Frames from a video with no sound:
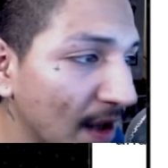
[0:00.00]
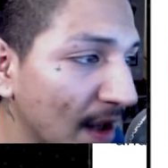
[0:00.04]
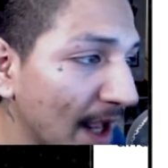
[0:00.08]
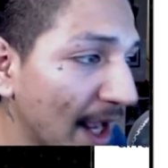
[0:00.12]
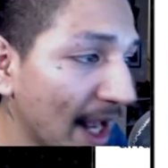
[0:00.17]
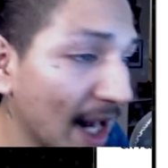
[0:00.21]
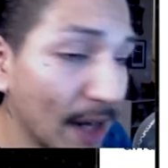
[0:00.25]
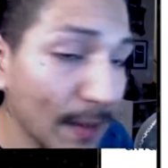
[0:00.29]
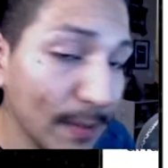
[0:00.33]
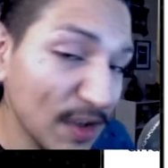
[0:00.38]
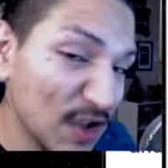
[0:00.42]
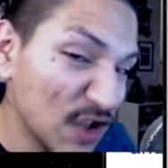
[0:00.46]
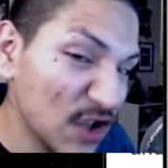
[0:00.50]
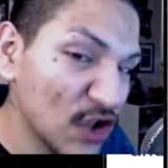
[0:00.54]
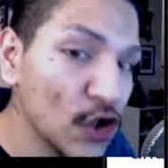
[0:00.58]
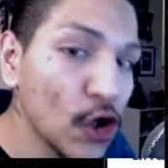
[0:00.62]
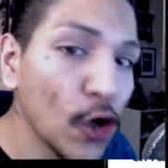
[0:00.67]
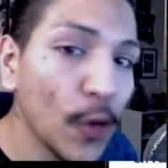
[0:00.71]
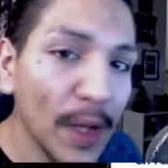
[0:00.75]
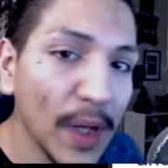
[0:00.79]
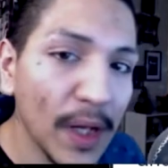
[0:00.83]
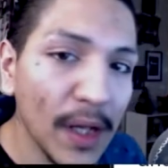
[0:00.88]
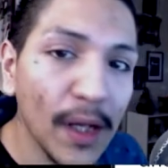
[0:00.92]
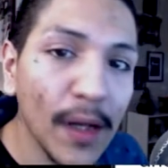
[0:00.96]
And I'm
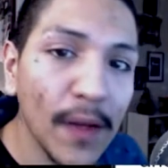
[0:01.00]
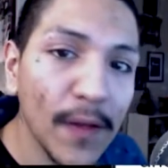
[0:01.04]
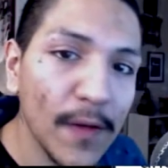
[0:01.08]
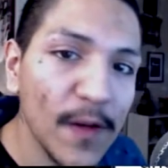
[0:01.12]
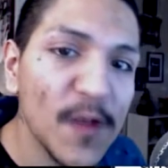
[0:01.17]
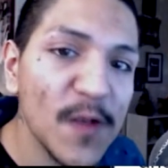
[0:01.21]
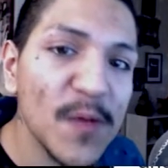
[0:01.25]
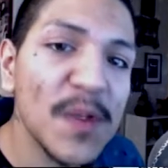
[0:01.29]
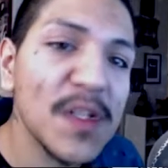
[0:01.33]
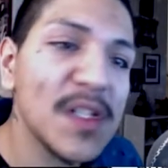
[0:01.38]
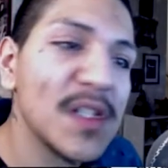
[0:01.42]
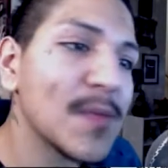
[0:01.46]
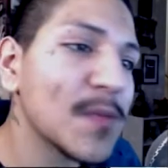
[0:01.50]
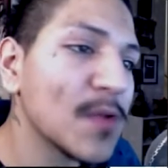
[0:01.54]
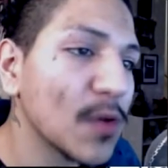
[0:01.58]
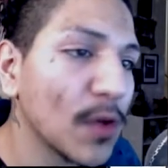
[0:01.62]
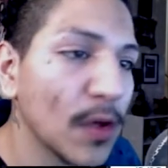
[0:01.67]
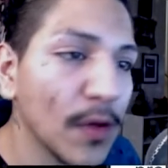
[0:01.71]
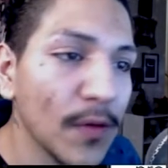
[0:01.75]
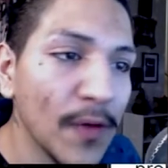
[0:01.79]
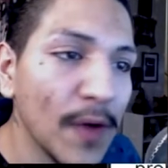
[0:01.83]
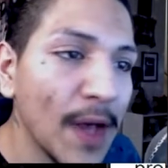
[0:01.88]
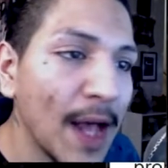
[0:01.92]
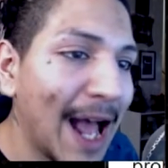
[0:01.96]
assuming there's been some sort
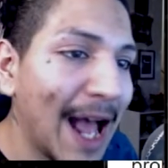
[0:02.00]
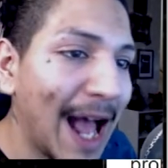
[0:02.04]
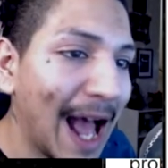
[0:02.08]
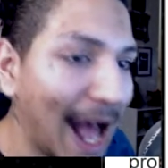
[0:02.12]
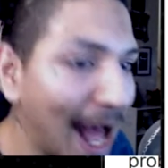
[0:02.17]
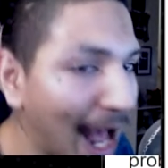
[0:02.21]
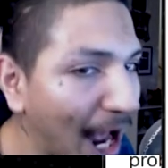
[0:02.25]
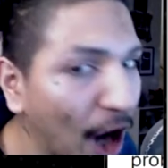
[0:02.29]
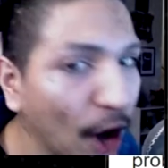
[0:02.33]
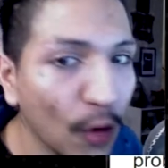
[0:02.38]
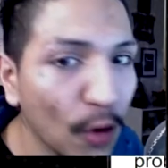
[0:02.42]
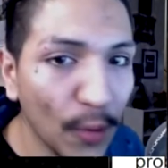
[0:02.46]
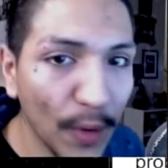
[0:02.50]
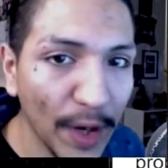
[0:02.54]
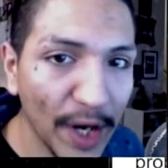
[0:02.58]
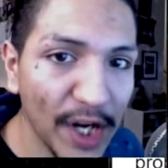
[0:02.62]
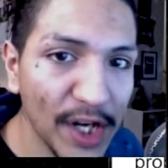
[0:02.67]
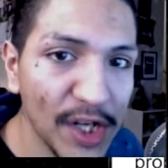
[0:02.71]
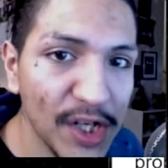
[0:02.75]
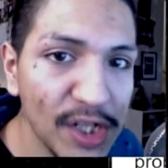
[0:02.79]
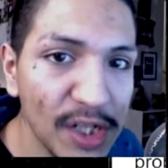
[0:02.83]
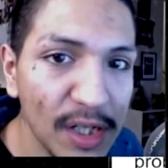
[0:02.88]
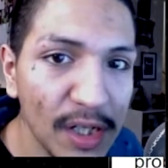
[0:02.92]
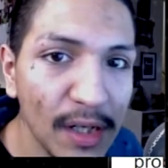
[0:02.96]
of
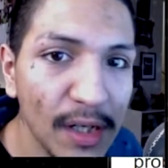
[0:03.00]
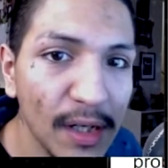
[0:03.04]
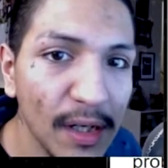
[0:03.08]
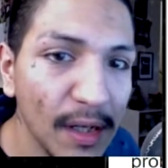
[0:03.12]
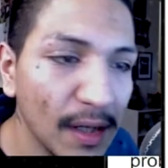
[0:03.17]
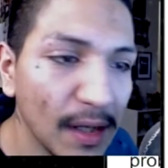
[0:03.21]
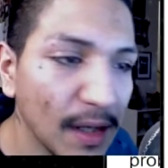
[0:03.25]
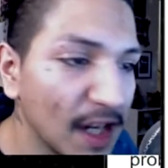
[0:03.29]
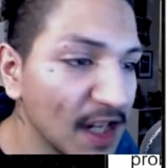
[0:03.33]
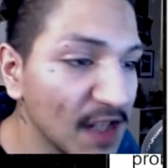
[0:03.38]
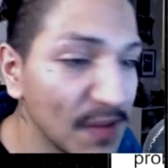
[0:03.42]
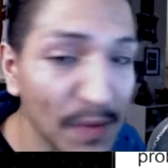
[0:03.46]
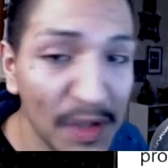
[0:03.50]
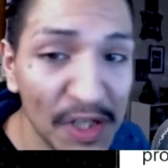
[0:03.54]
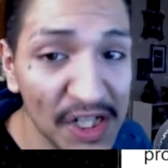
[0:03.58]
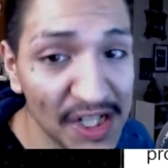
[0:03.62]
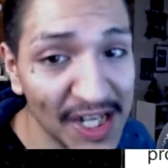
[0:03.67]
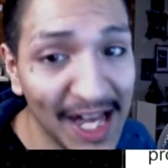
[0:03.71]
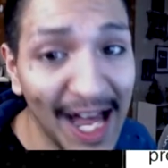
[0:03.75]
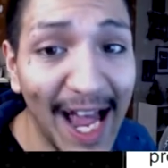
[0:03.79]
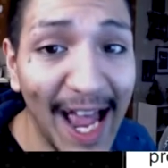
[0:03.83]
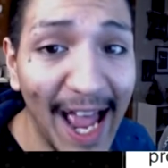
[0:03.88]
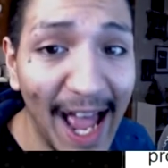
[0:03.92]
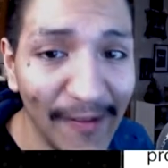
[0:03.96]
outrage, as much as
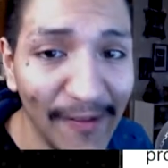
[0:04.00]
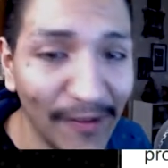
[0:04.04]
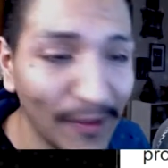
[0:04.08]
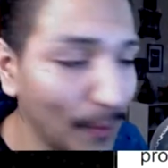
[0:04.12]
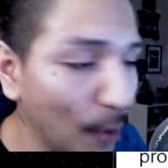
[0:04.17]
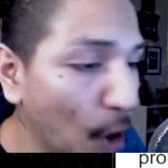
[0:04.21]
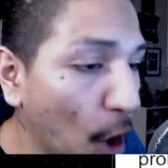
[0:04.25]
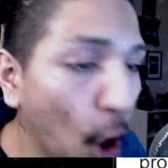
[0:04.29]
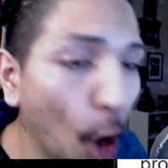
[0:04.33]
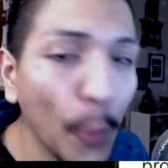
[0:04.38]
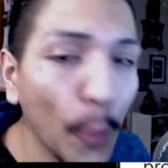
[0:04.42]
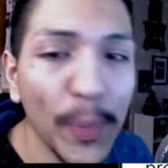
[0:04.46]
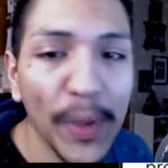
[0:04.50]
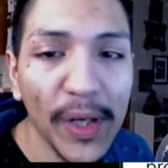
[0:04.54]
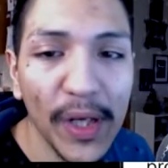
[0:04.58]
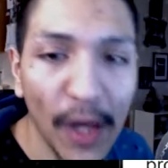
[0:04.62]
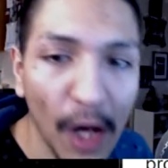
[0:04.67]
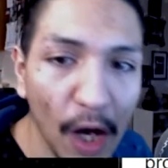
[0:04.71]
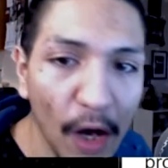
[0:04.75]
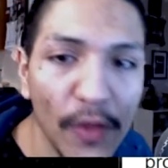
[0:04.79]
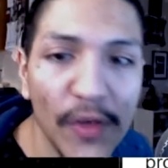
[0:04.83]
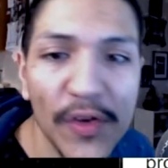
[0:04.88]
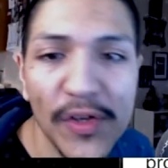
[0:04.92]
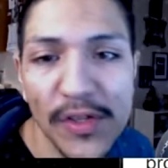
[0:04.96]
I have. I'm hoping
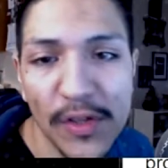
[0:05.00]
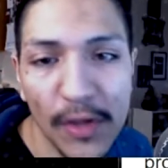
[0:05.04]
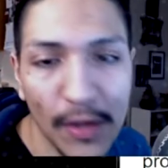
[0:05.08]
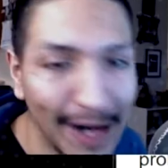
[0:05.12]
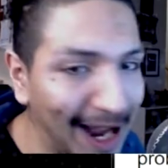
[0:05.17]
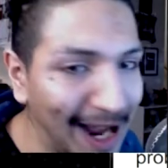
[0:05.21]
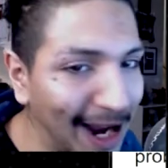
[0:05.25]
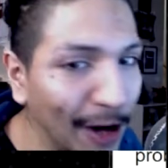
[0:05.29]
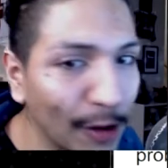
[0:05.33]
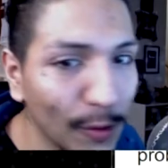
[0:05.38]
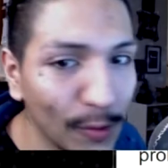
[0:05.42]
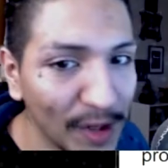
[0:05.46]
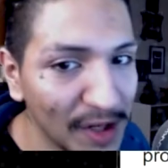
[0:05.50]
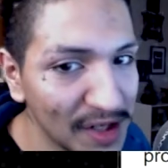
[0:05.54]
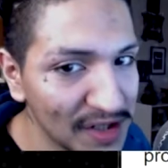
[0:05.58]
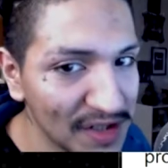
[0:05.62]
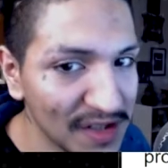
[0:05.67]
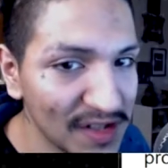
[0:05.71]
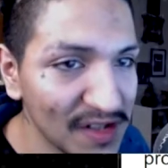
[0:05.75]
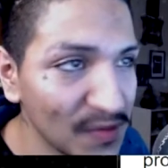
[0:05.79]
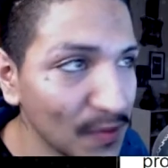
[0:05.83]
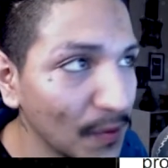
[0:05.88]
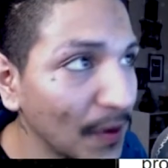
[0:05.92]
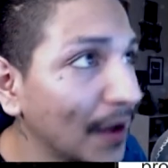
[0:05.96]
others are outraged
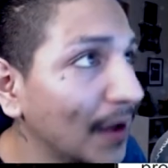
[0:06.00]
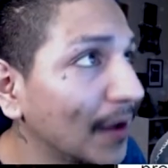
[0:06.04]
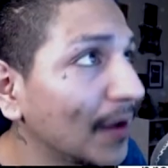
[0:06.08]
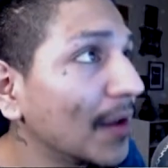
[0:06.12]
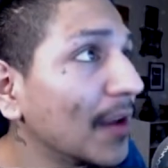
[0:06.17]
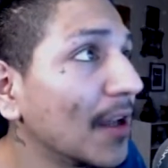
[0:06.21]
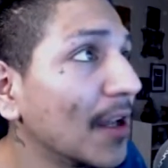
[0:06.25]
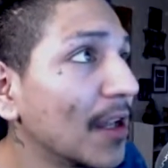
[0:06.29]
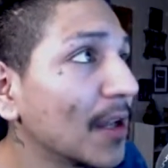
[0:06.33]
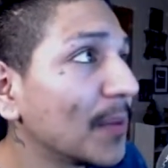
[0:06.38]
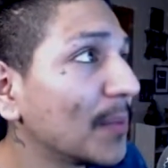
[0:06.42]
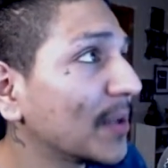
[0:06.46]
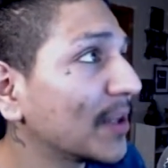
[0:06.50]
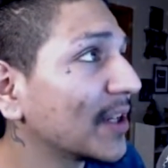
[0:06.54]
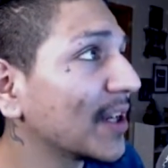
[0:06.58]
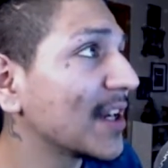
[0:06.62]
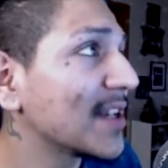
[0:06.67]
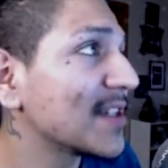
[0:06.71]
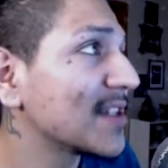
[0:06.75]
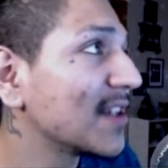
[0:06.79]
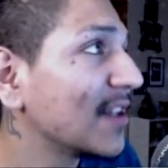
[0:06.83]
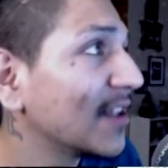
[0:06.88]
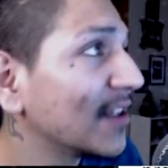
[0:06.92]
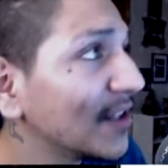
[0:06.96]
as well,
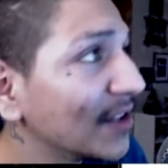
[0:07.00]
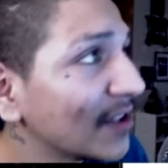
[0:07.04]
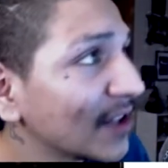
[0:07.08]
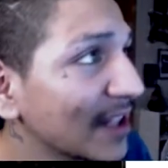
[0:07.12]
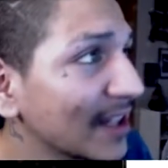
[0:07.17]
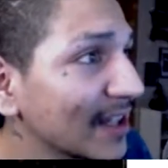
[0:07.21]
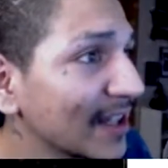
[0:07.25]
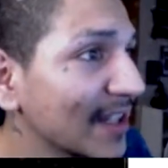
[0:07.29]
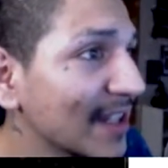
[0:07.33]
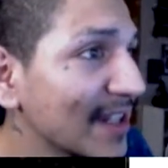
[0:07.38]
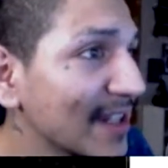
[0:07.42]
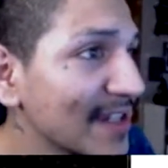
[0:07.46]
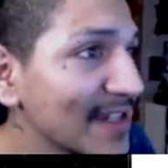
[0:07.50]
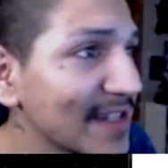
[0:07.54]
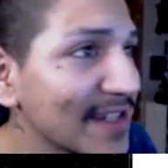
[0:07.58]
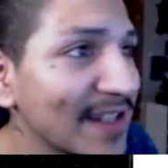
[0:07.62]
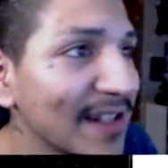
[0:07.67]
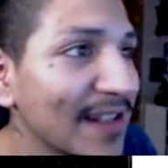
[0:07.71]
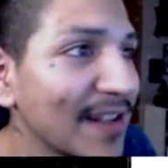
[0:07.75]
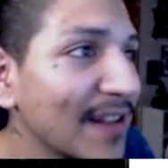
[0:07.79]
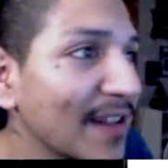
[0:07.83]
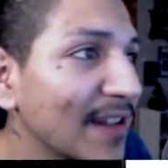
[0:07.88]
because look at this.